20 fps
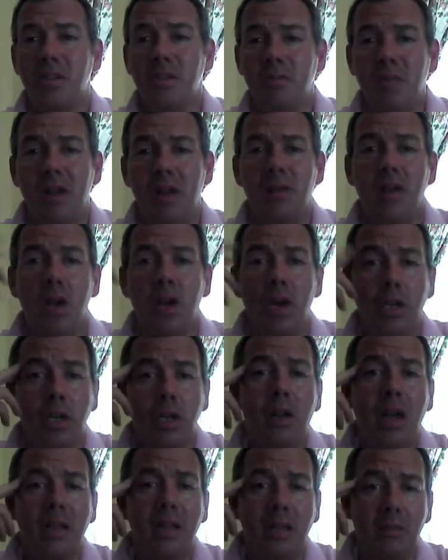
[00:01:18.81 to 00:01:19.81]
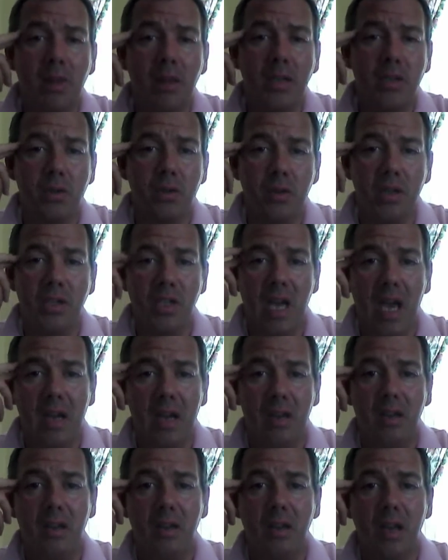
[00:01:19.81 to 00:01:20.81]
Smith, you'd like to make sure that you had
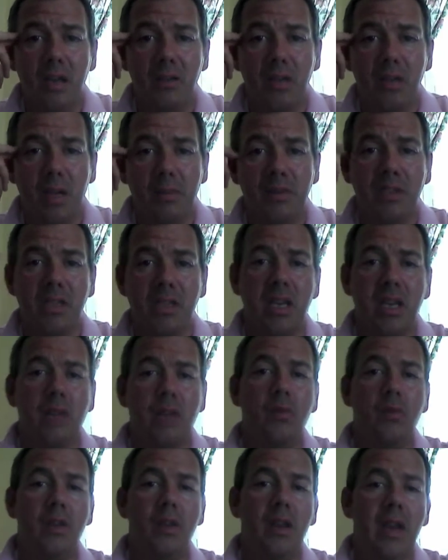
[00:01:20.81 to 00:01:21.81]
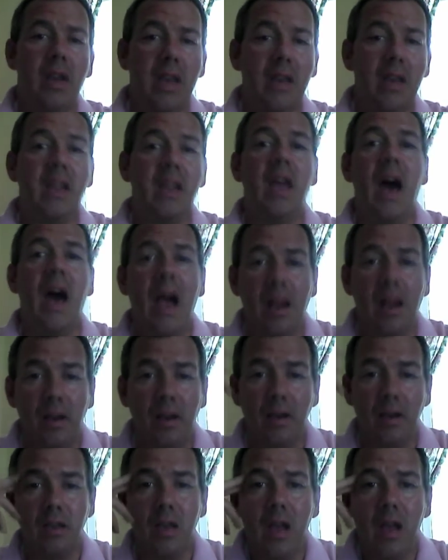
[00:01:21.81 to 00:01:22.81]
a double sink with it in the
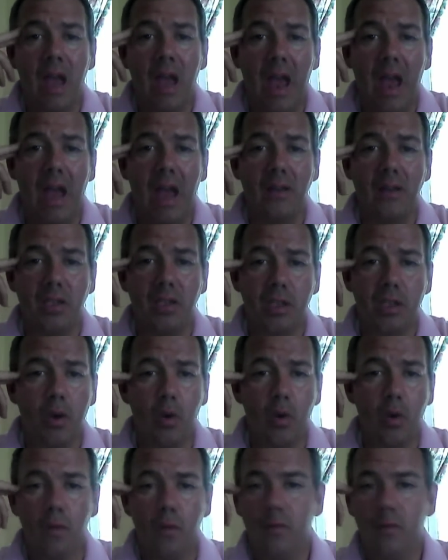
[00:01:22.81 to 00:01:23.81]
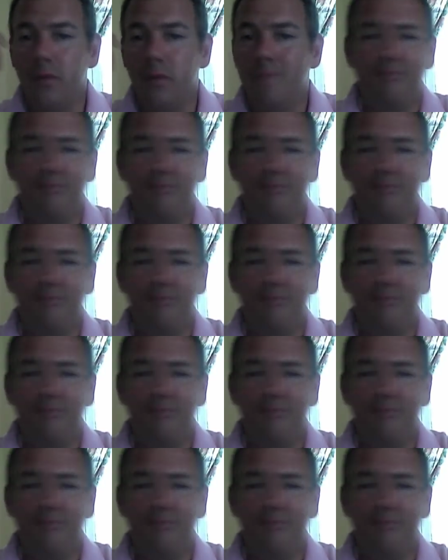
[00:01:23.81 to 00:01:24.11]
island and the stove